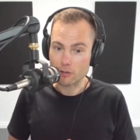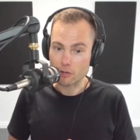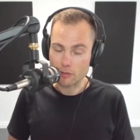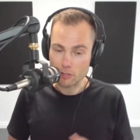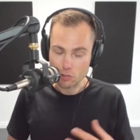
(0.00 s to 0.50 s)

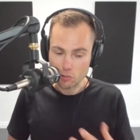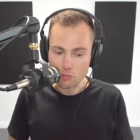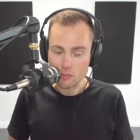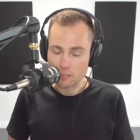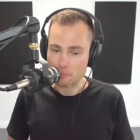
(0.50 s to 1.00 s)
on the
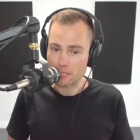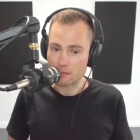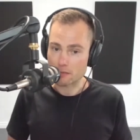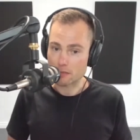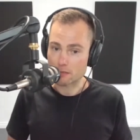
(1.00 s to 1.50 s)
huge
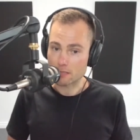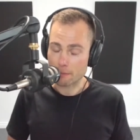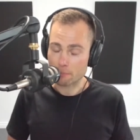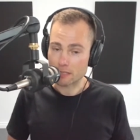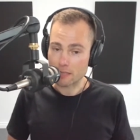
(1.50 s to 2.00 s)
expense that's
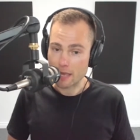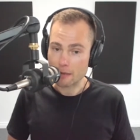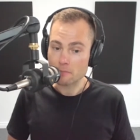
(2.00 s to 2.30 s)
happening there.